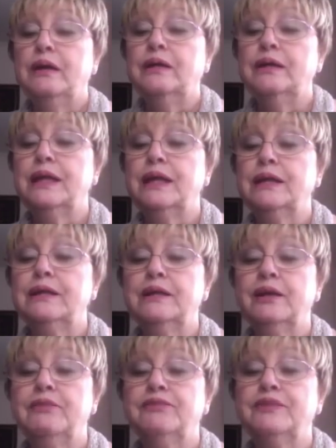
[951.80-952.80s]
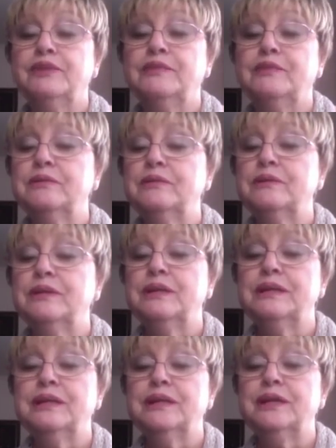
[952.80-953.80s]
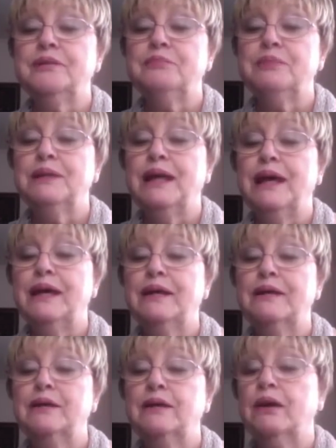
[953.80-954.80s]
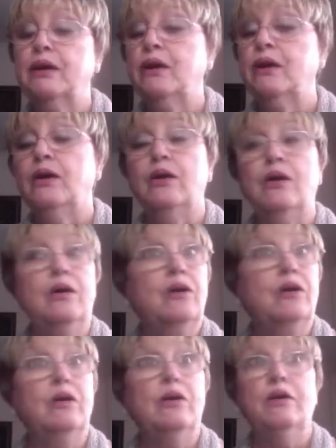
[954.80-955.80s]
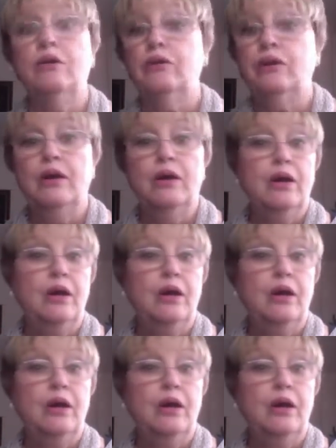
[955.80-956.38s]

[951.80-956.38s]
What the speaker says: Knitting gloves in black. Oh,